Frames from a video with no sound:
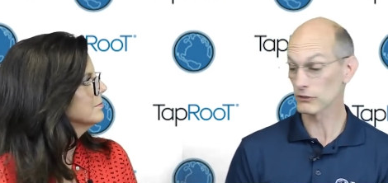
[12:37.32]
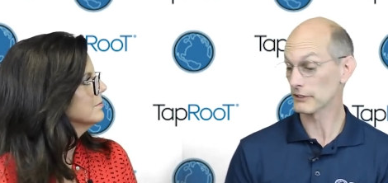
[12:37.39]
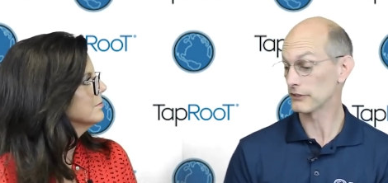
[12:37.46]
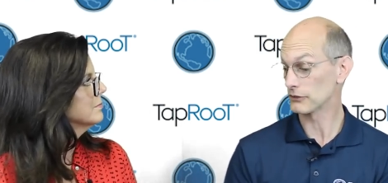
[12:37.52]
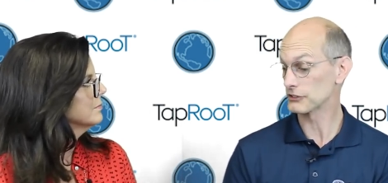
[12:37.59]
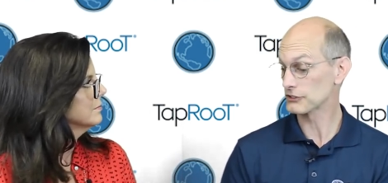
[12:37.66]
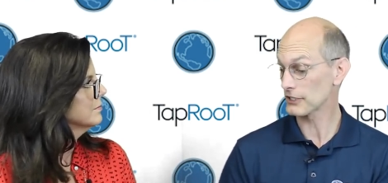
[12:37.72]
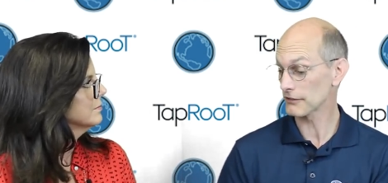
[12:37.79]

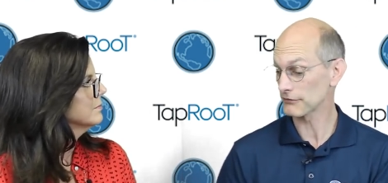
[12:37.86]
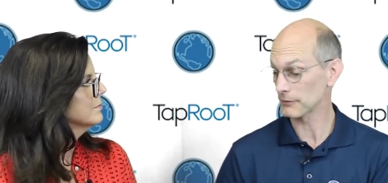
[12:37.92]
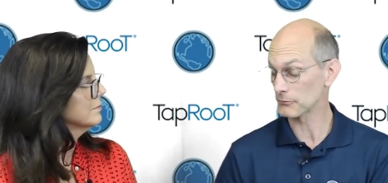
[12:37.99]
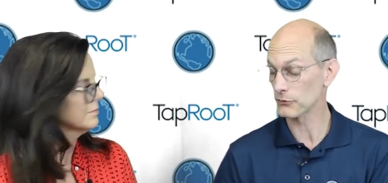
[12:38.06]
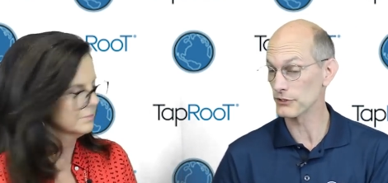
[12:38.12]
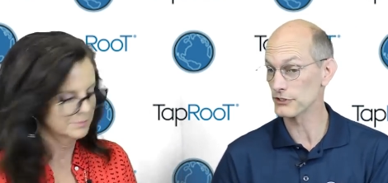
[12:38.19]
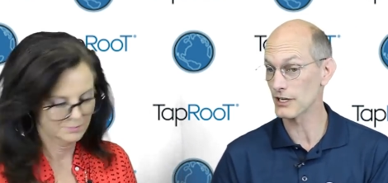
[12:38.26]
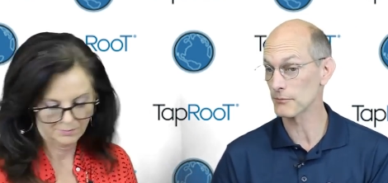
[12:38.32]
Speaker 1: really good stuff
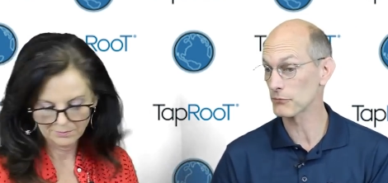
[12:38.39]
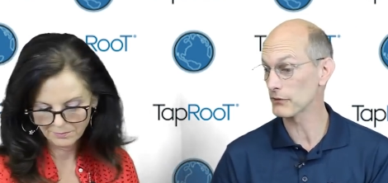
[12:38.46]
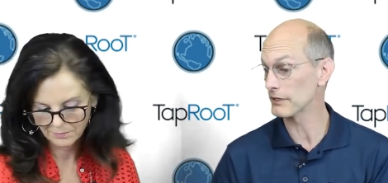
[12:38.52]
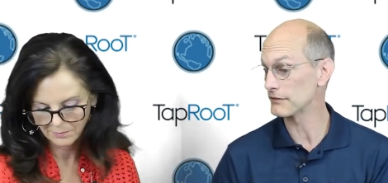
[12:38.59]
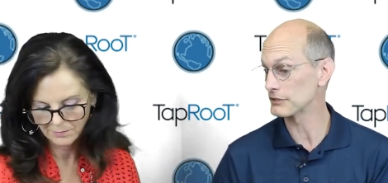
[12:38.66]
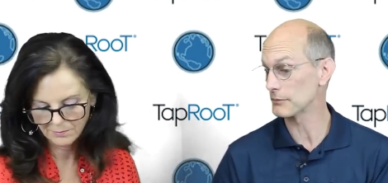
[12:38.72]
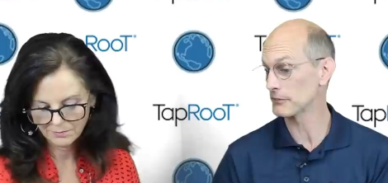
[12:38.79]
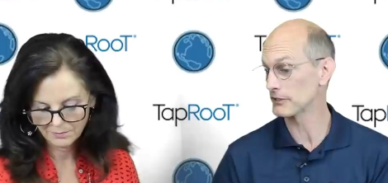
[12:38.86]
on pre-job
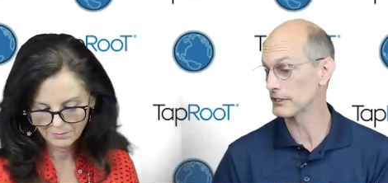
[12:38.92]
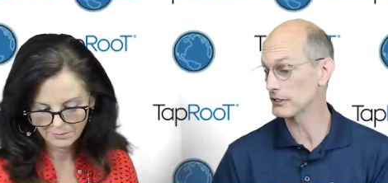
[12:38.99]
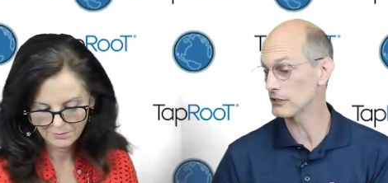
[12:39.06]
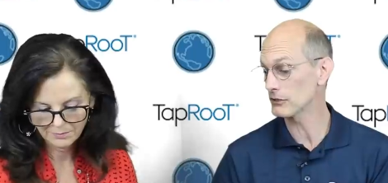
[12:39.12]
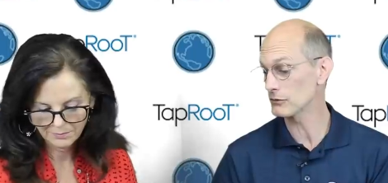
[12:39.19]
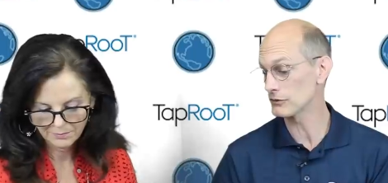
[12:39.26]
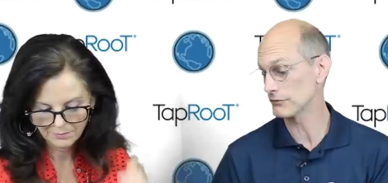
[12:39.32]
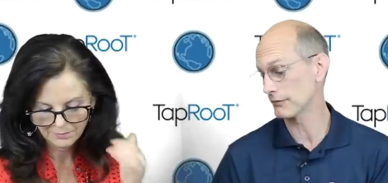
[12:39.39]
briefs. I'm a
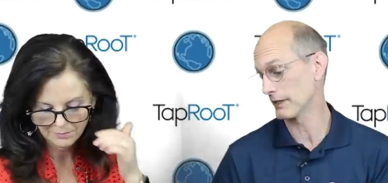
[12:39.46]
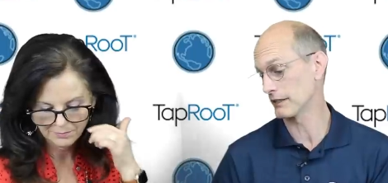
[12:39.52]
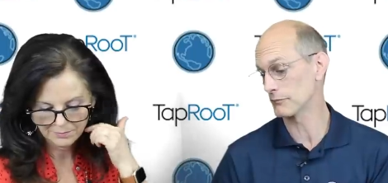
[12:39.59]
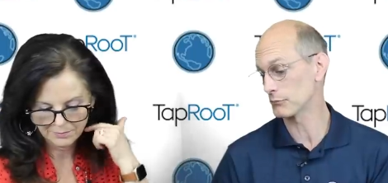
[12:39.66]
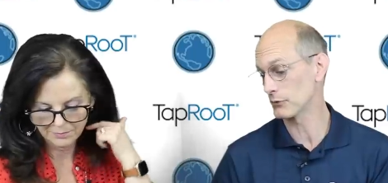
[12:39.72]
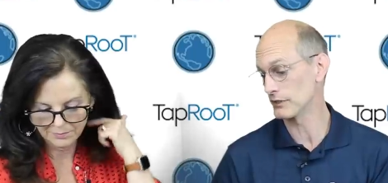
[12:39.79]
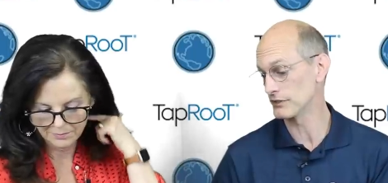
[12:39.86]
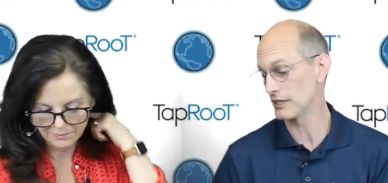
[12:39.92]
huge
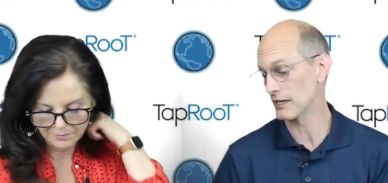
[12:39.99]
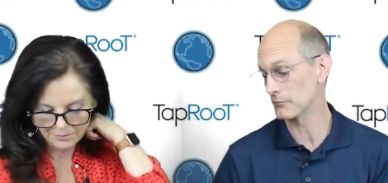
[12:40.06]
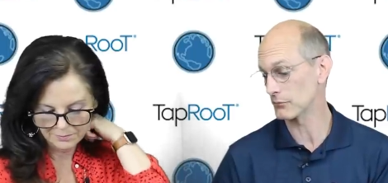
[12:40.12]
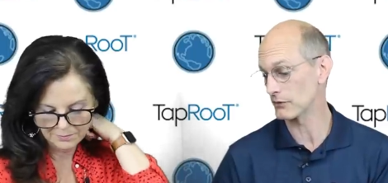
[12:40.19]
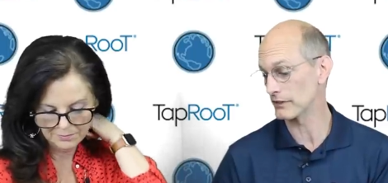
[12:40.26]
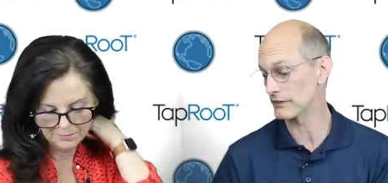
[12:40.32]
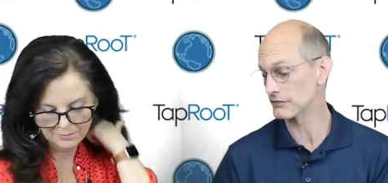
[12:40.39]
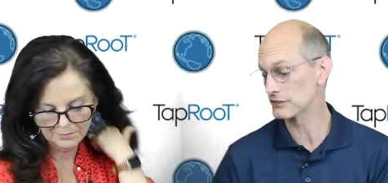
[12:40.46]
fan of
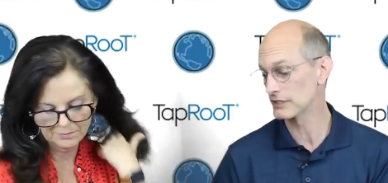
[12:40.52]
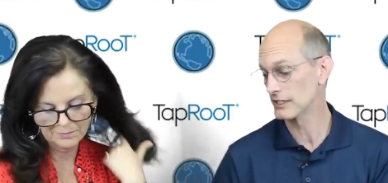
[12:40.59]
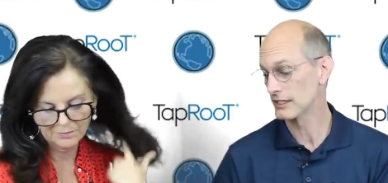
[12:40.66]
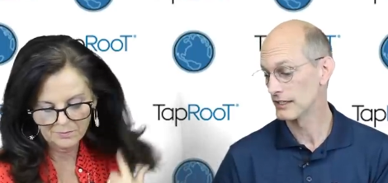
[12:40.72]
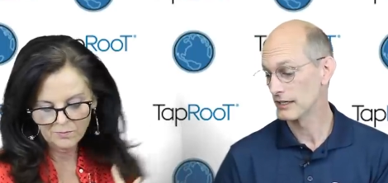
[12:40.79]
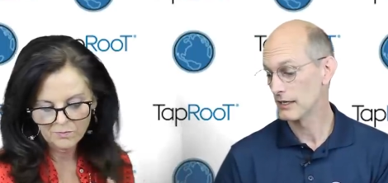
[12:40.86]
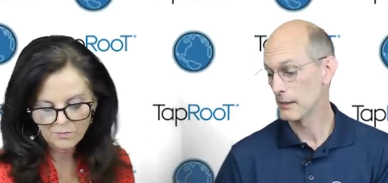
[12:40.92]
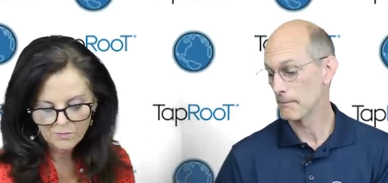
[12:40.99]
pre-job briefs,
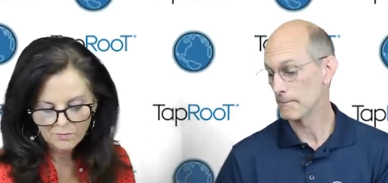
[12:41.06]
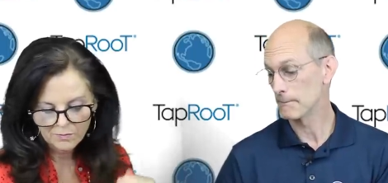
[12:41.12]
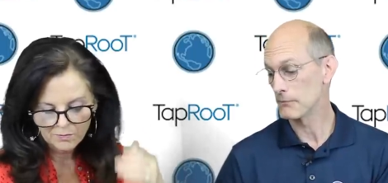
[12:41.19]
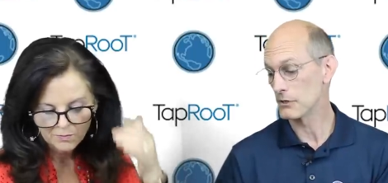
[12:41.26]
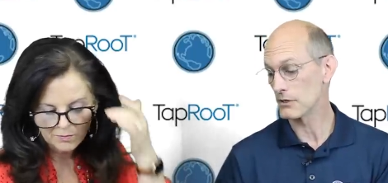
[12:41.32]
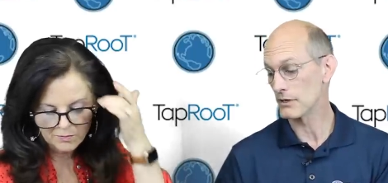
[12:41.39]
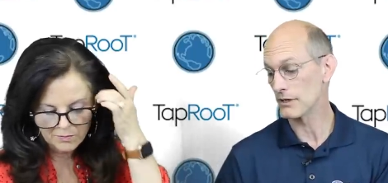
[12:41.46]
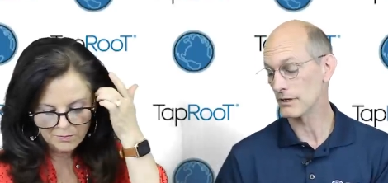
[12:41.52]

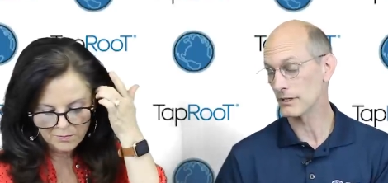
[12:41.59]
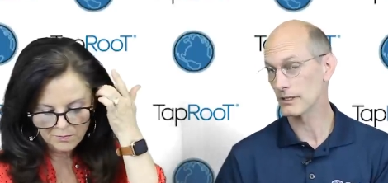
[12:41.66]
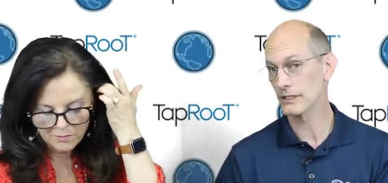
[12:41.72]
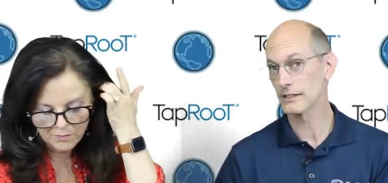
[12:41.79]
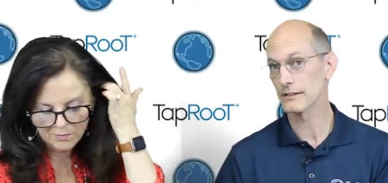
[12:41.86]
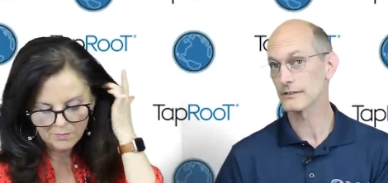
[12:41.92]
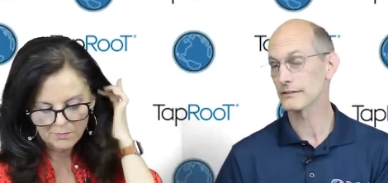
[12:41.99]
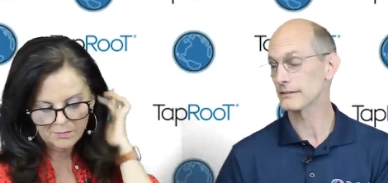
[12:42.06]

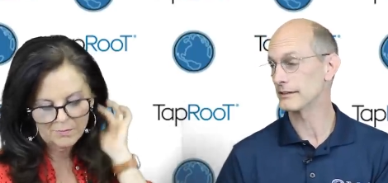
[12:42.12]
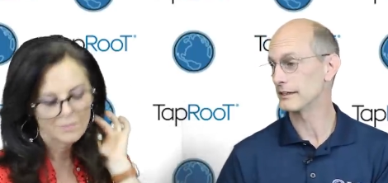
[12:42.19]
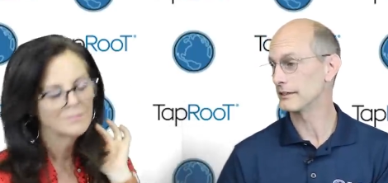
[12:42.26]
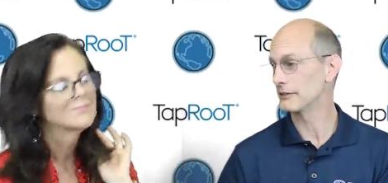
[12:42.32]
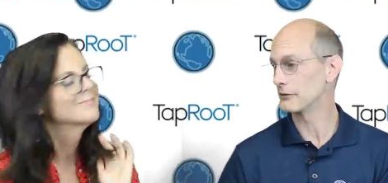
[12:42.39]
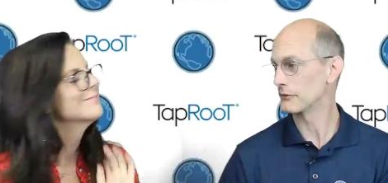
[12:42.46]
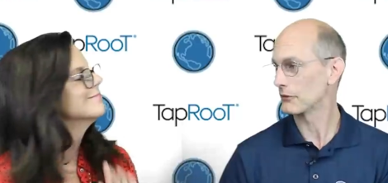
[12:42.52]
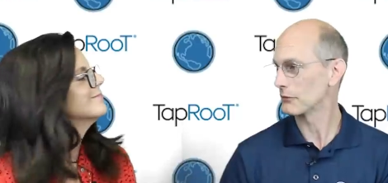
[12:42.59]
but
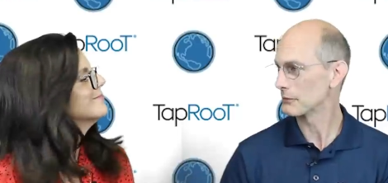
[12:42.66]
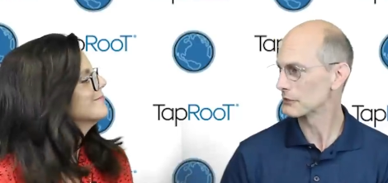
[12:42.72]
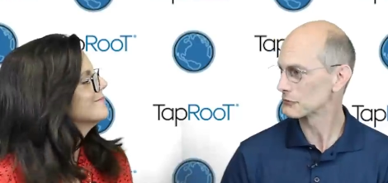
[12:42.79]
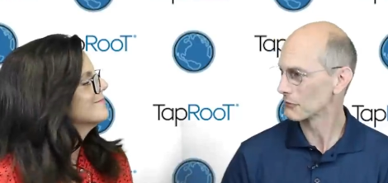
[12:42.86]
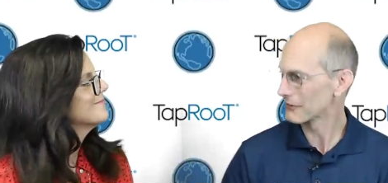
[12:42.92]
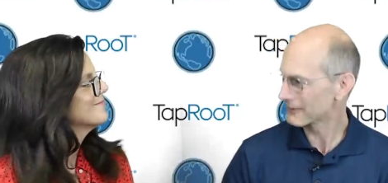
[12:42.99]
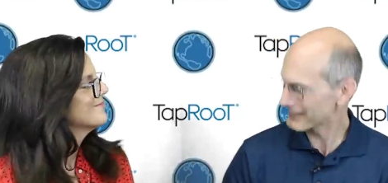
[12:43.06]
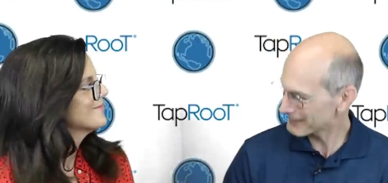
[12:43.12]
they don't
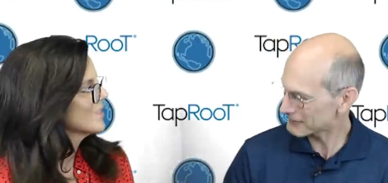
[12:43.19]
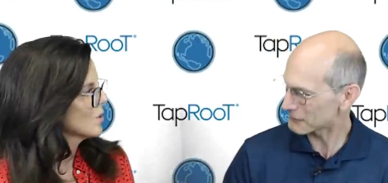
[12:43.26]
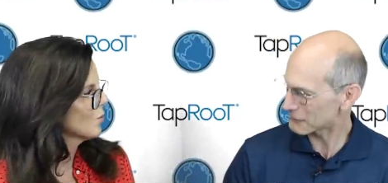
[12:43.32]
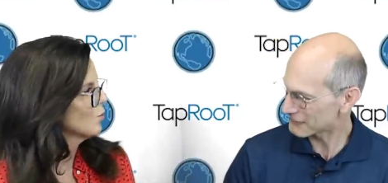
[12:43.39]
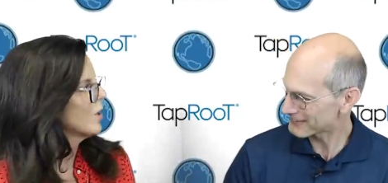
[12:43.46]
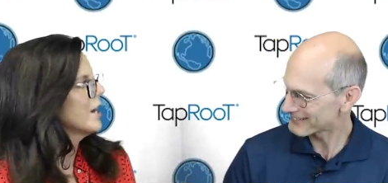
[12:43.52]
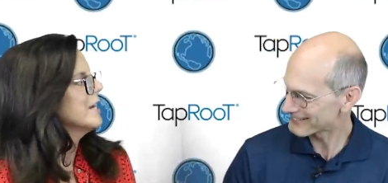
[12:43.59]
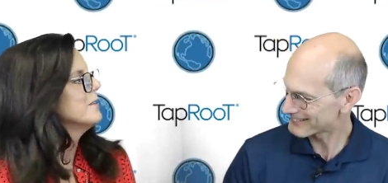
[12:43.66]
always work
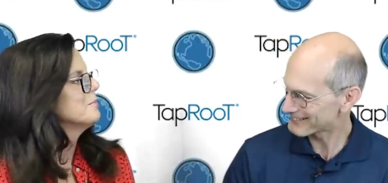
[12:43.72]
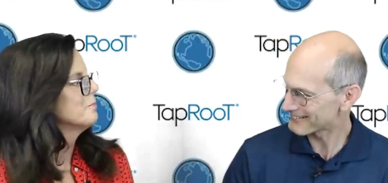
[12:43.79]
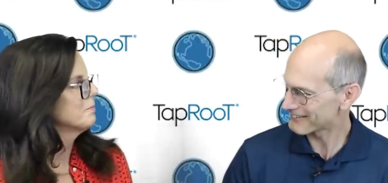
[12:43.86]
either. Right.